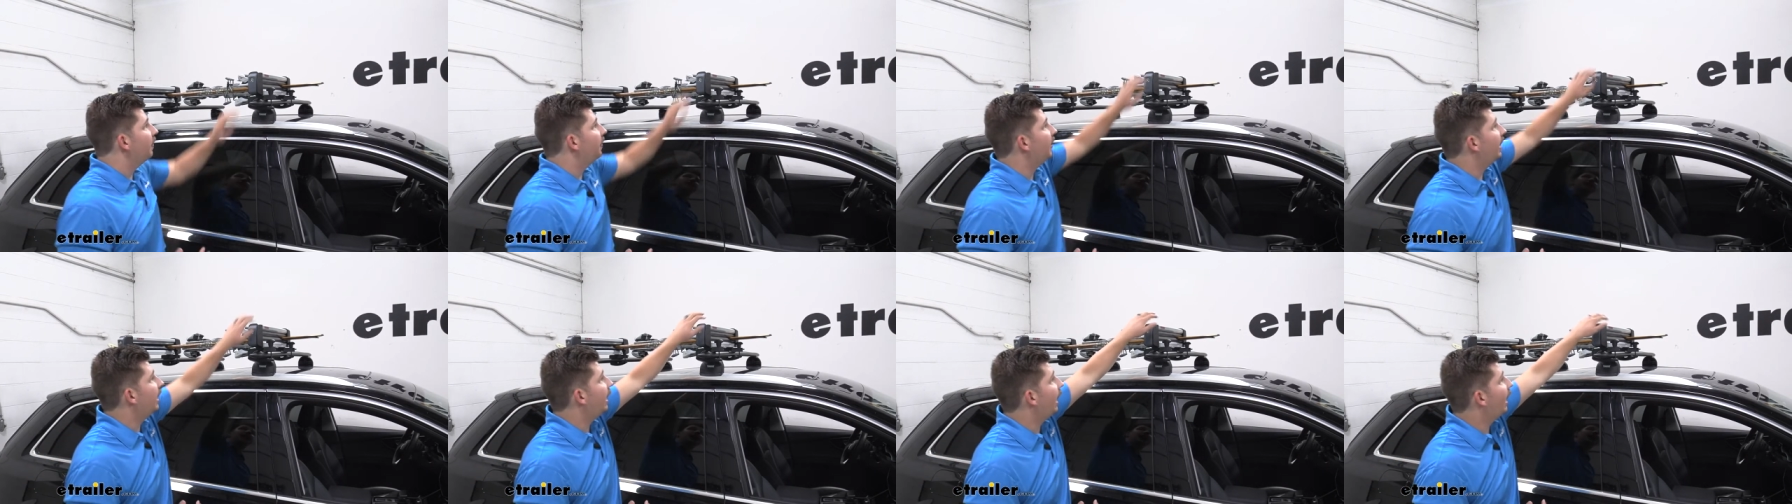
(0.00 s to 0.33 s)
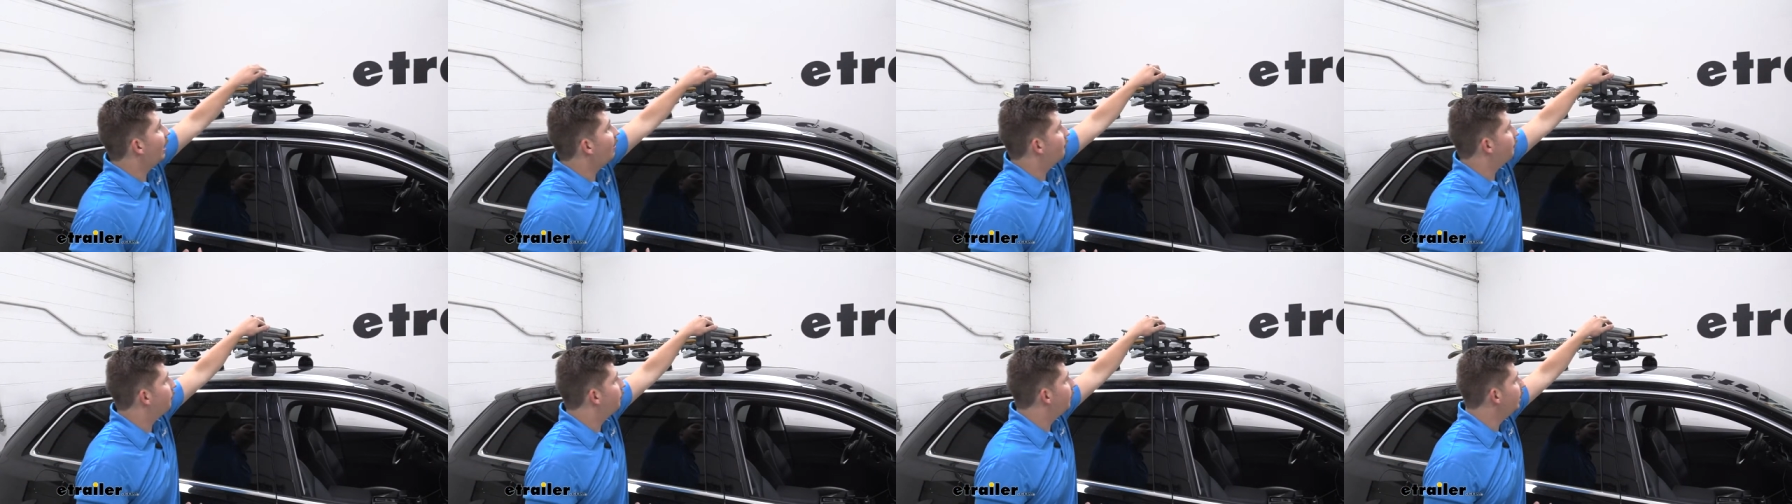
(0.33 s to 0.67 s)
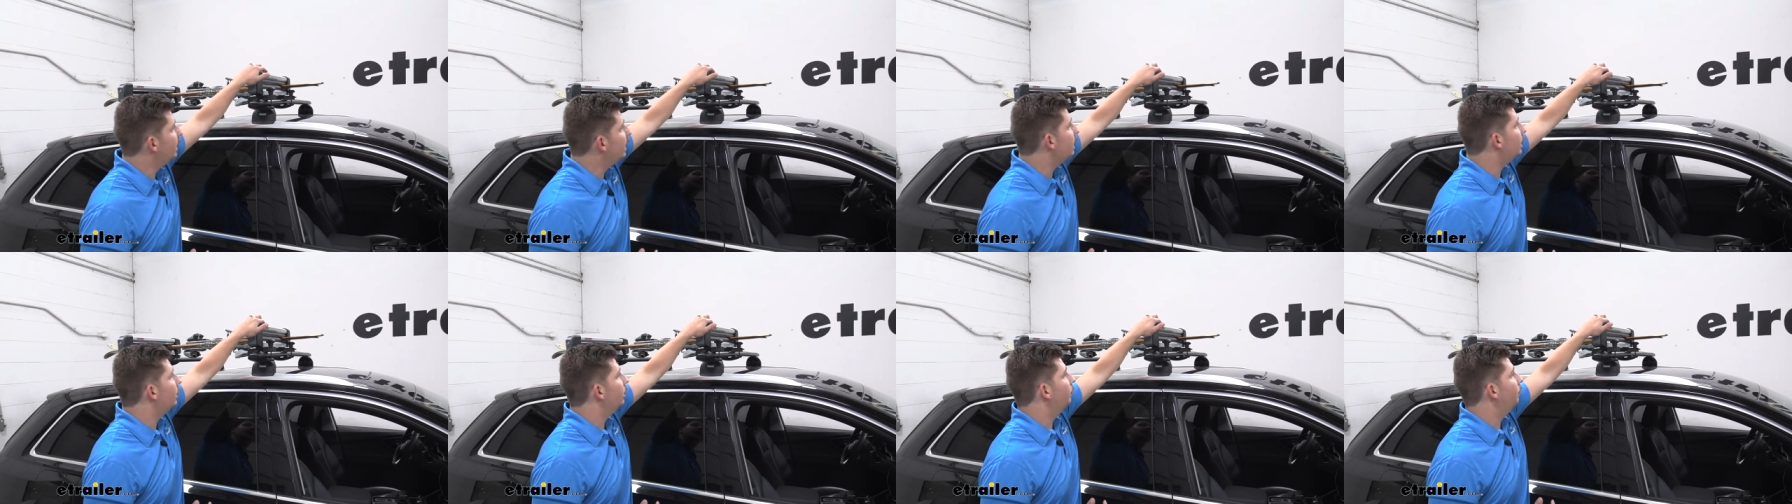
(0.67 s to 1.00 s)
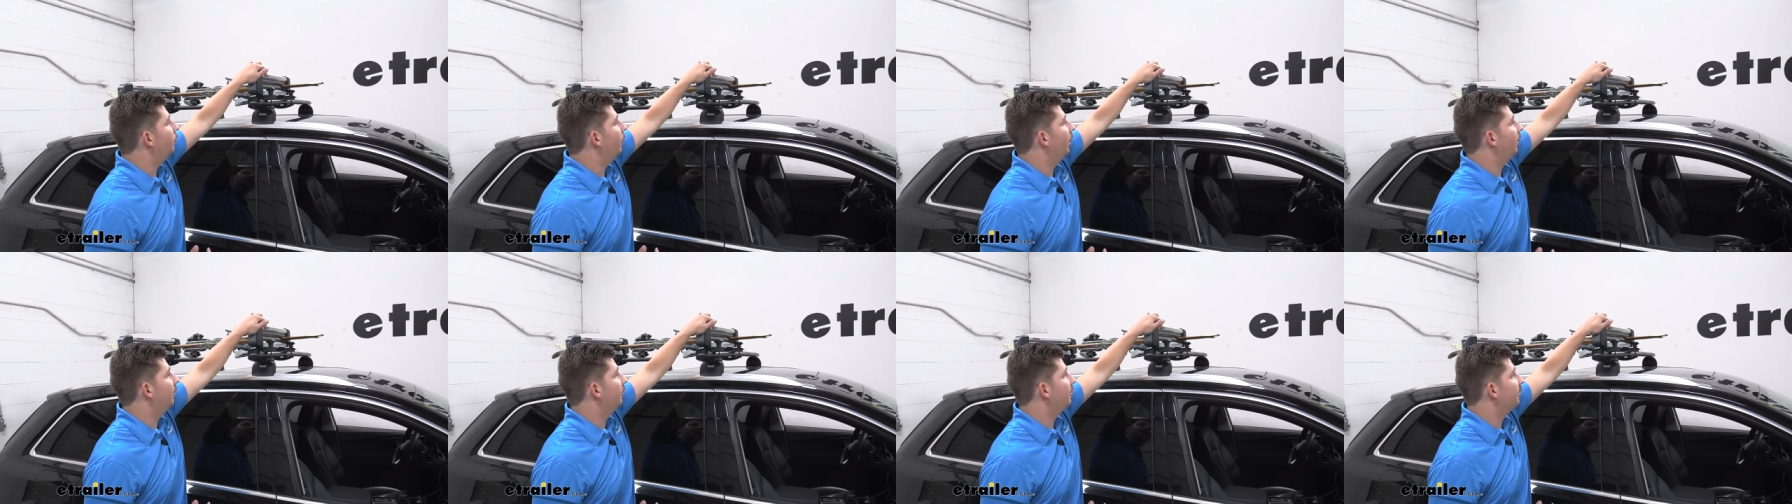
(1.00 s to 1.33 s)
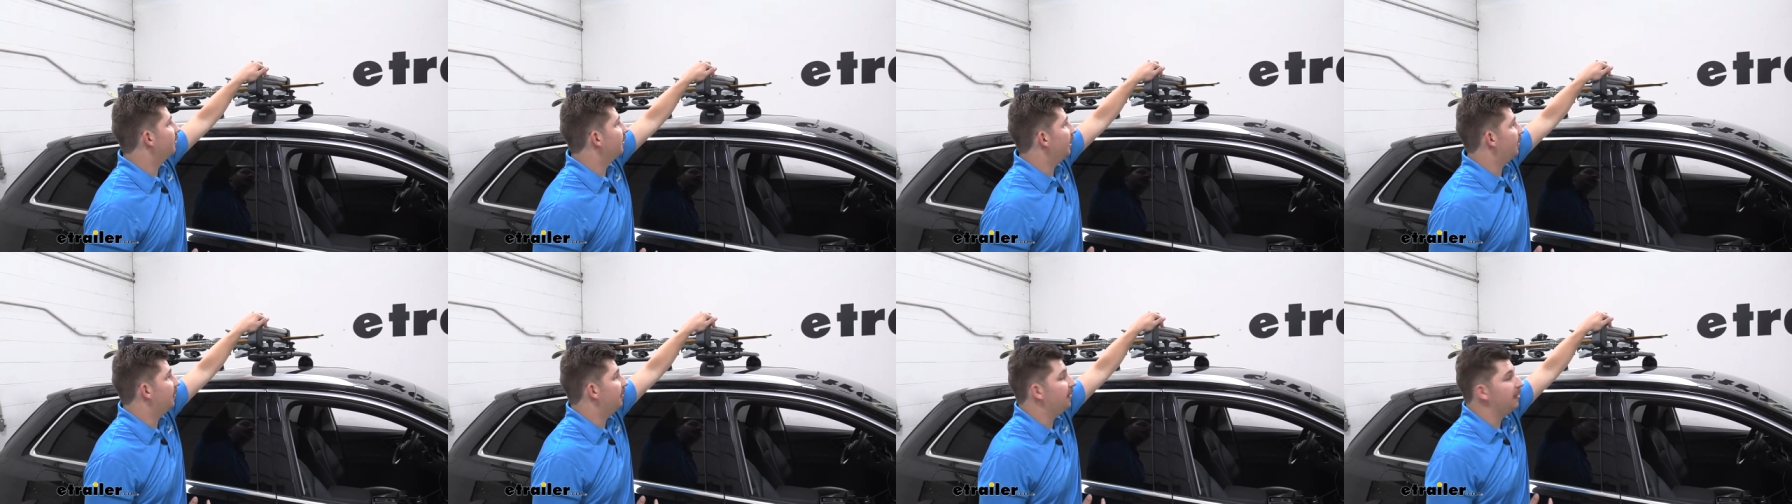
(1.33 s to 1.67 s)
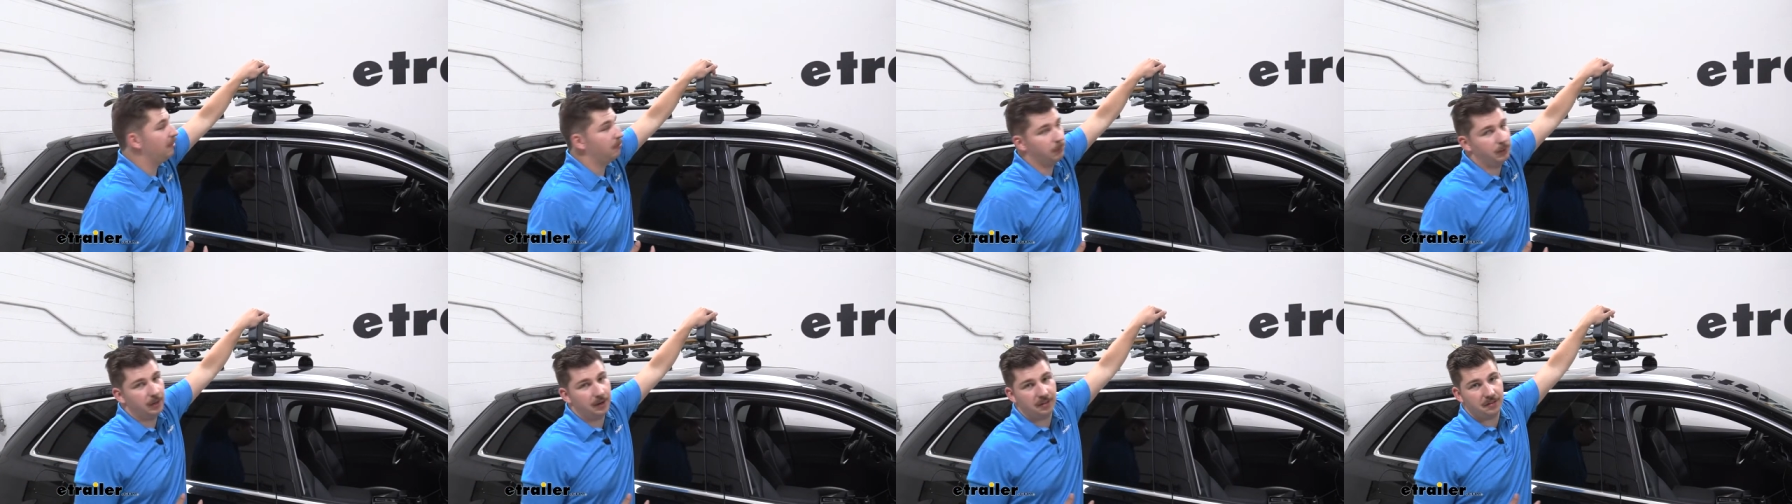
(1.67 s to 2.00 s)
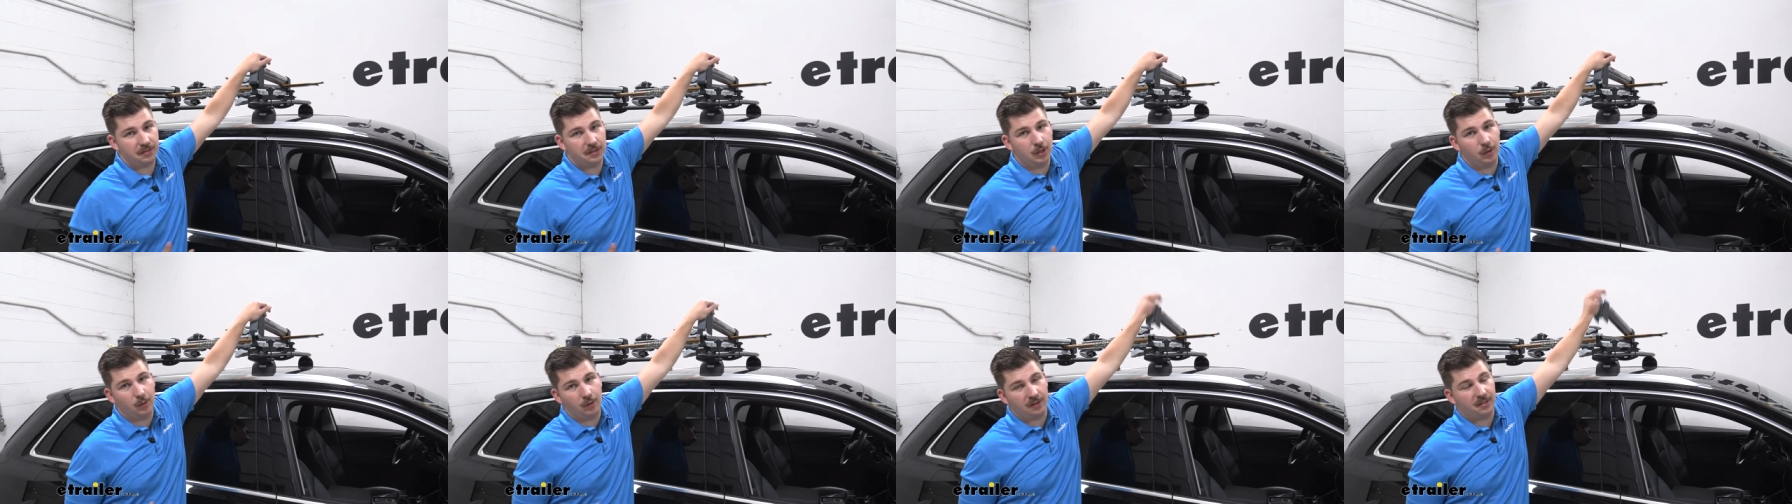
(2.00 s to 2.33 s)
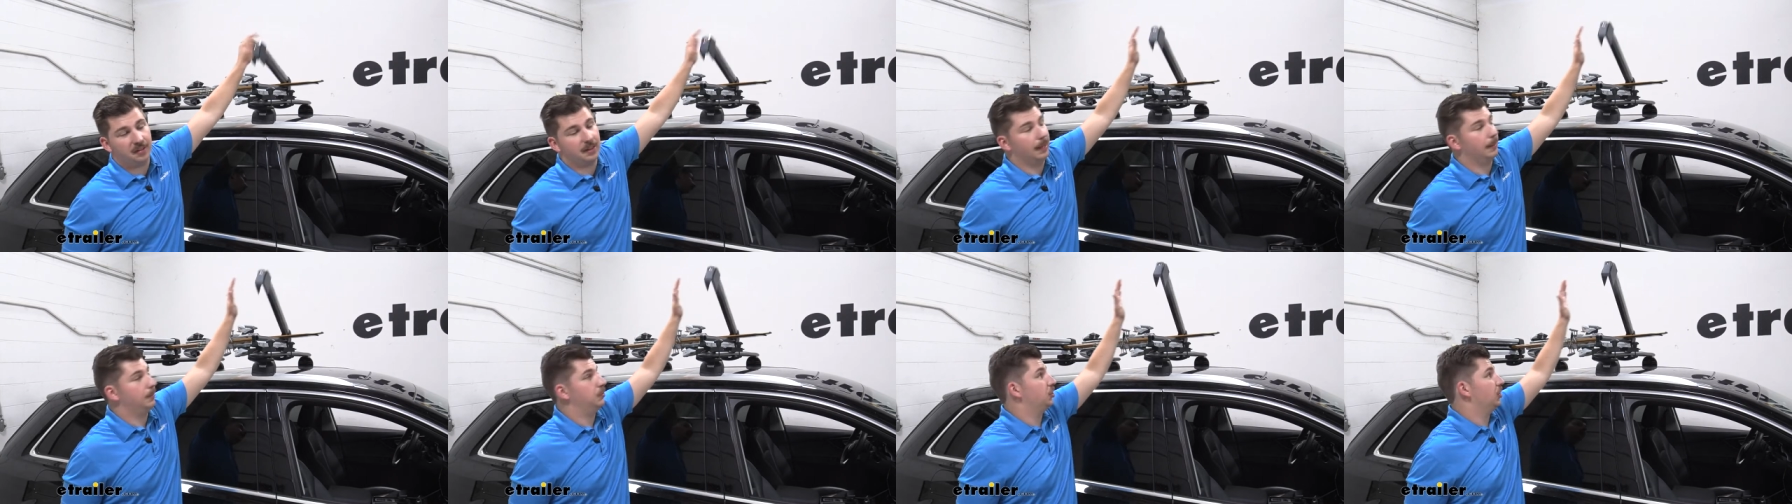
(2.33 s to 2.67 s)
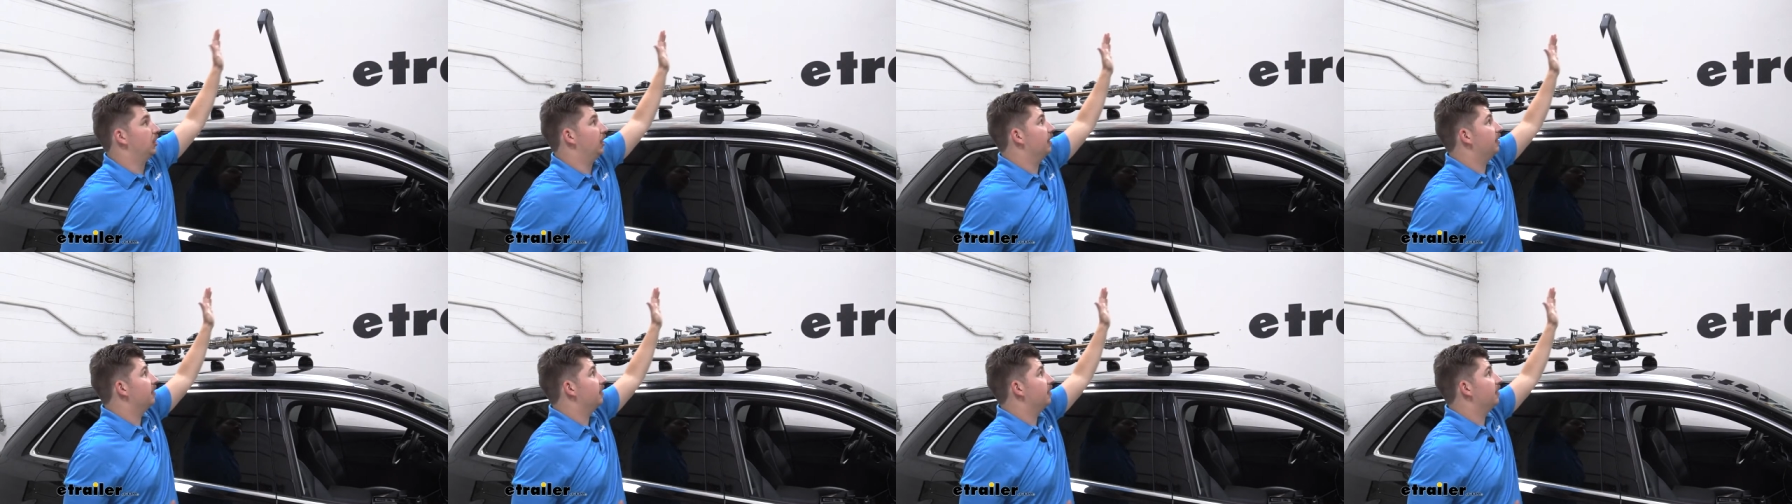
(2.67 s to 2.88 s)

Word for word: they have pretty good buttons, and this one is no exception.